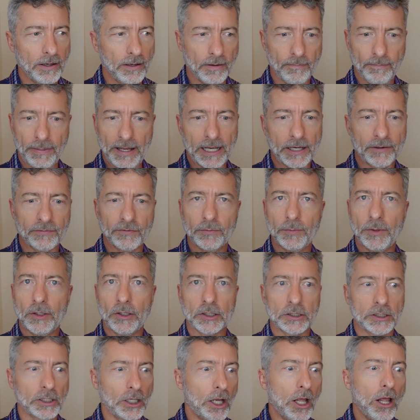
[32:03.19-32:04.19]
Bank of
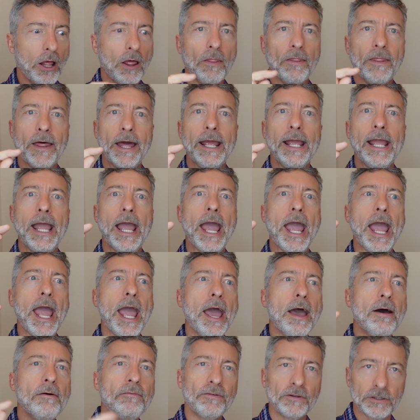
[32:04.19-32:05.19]
America, they
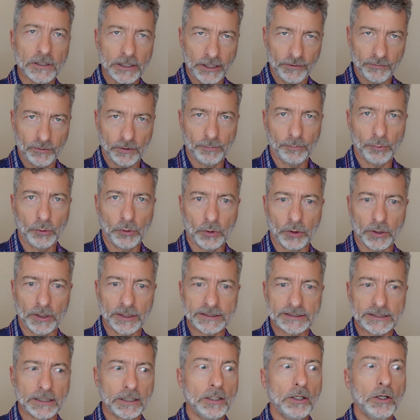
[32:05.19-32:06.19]
heavily
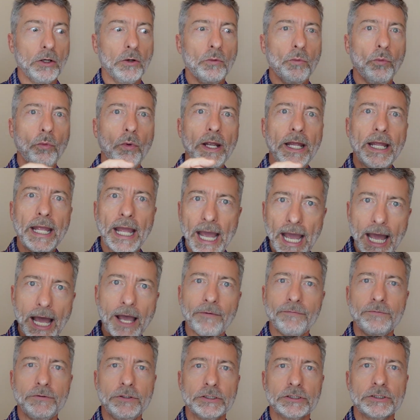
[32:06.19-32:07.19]
report, we
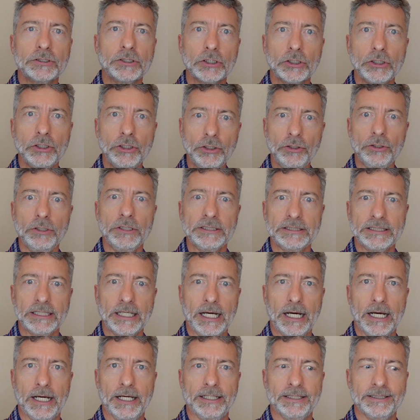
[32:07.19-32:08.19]
have to
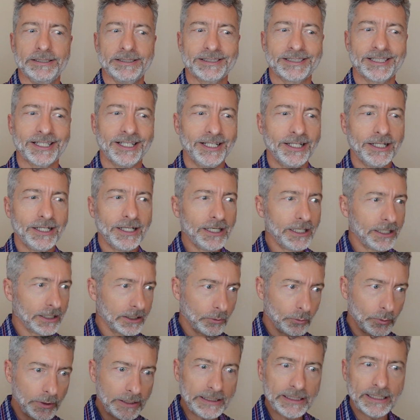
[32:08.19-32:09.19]
securitize.
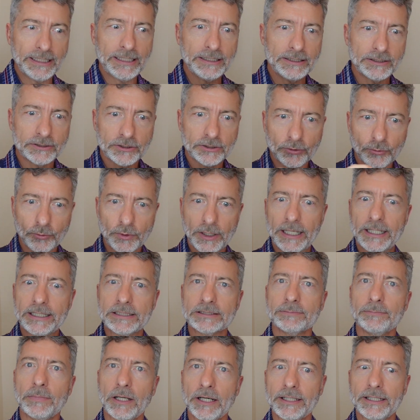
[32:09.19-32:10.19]
We need to
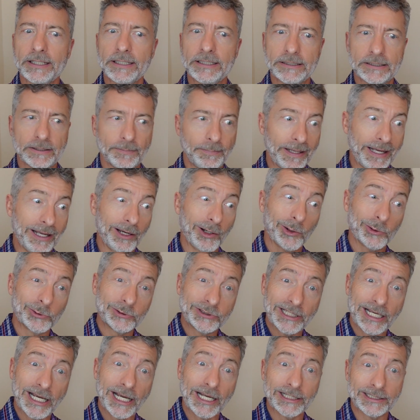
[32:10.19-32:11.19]
raise money to pay old
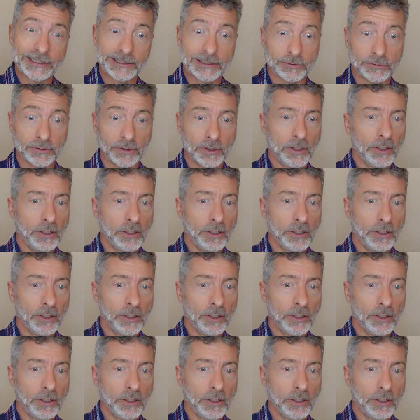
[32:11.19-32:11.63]
debts.